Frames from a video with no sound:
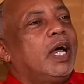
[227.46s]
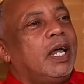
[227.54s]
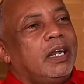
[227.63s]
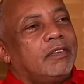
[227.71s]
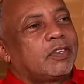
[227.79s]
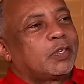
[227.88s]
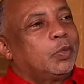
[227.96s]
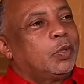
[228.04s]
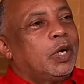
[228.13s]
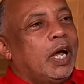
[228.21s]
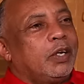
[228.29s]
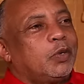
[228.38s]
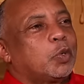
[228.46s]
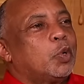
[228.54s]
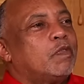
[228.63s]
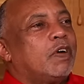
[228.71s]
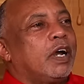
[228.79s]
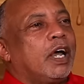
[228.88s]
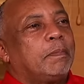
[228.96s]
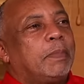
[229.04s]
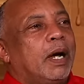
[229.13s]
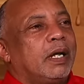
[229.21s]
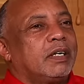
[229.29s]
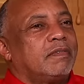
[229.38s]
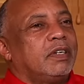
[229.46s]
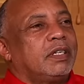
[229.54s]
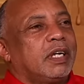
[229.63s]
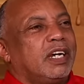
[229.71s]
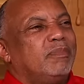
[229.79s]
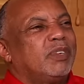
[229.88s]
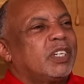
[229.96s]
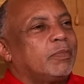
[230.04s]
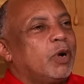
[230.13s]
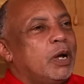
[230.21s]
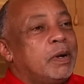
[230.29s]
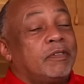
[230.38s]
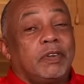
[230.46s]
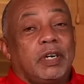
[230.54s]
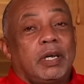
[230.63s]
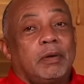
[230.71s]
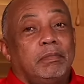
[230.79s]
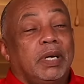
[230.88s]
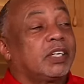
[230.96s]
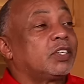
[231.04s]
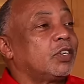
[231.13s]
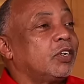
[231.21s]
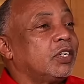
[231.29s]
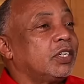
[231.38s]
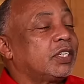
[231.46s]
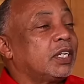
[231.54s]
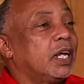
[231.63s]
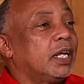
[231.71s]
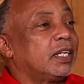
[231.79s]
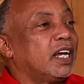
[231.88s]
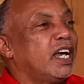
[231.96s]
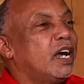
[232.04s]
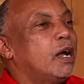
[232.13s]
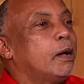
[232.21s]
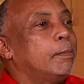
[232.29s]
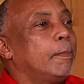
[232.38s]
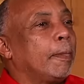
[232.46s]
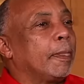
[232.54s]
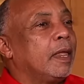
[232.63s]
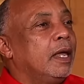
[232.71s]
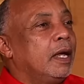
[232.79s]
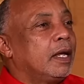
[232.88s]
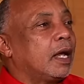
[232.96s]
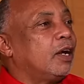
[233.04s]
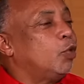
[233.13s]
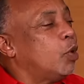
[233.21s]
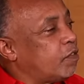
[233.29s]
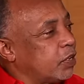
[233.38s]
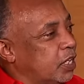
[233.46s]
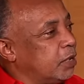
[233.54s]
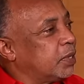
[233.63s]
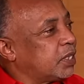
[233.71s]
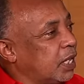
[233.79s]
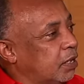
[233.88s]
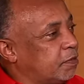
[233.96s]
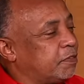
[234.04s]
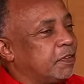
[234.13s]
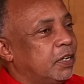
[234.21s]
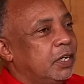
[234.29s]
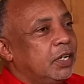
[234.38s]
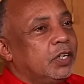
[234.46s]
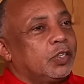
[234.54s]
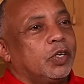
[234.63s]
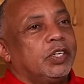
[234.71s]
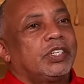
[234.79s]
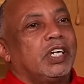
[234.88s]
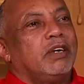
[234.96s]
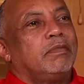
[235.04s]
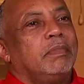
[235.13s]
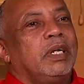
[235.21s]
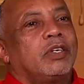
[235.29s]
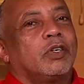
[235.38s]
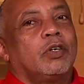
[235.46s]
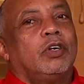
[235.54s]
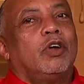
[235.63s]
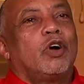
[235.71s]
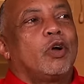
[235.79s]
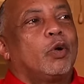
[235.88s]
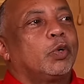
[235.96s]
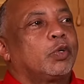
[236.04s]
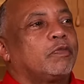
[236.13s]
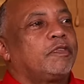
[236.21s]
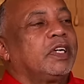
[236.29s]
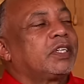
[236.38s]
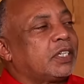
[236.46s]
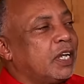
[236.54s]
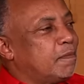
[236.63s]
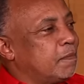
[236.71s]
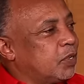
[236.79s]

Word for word: I left school, I took over that part of it. And he said, boy, I'm going to make certain so that I can do everything myself. Right. So he sent me to learn how to fix them.